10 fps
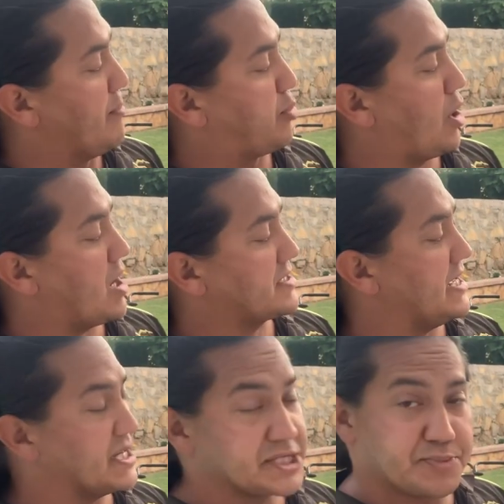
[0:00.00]

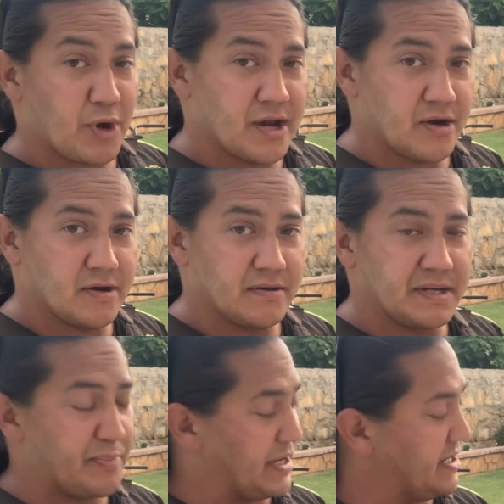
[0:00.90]
Broadcast spreader,
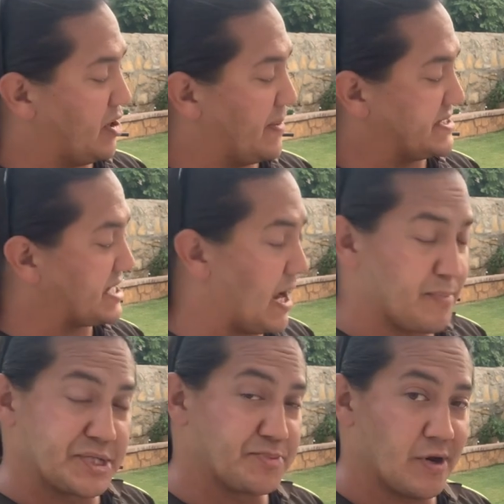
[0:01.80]
depending on the type
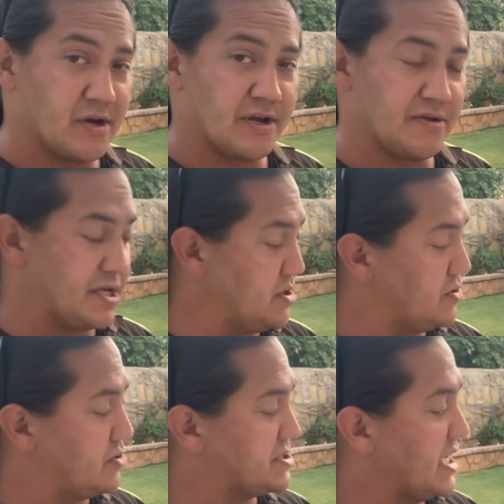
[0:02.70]
of spreader you
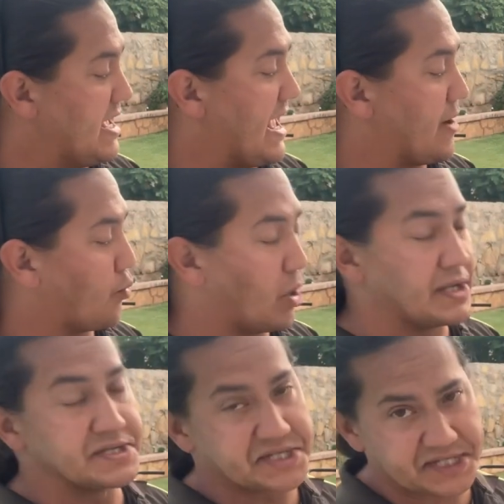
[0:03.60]
use, and
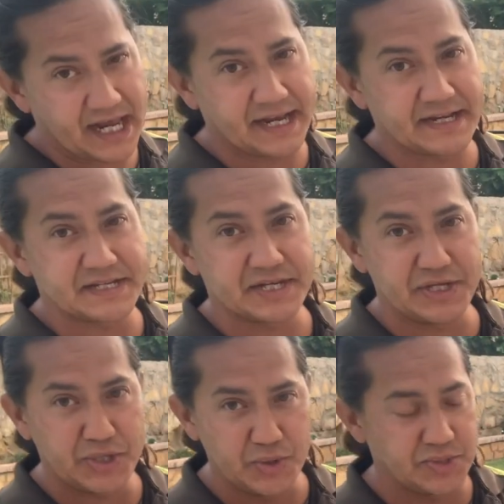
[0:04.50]
what setting to
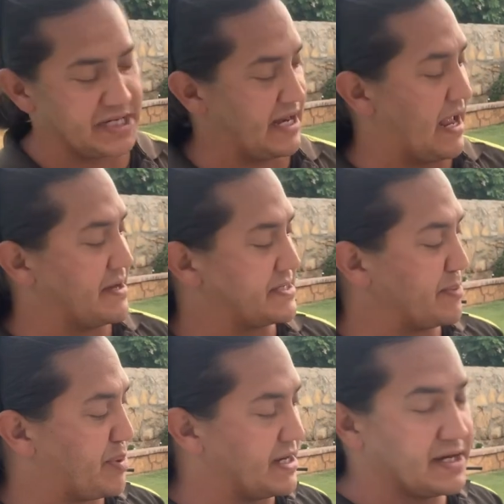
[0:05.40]
use it on,
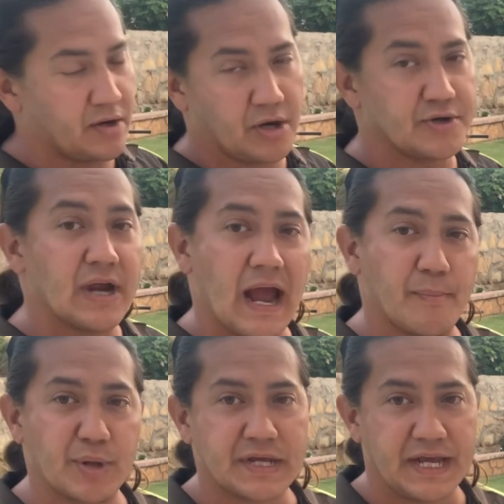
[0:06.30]
depending on your
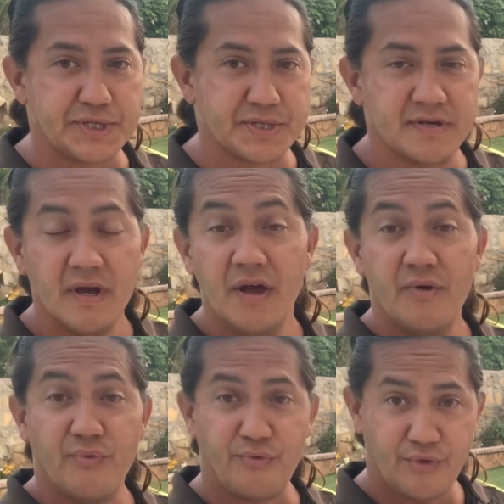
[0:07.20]
application
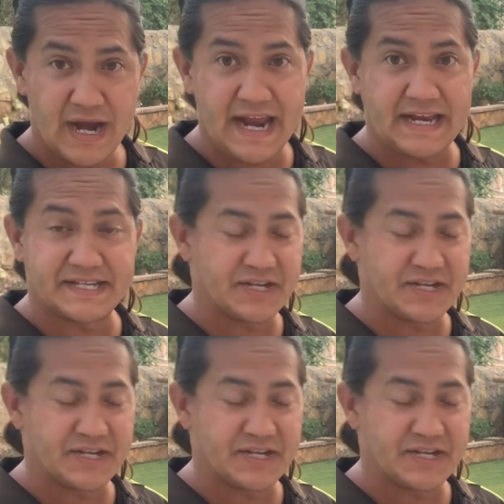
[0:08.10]
rate.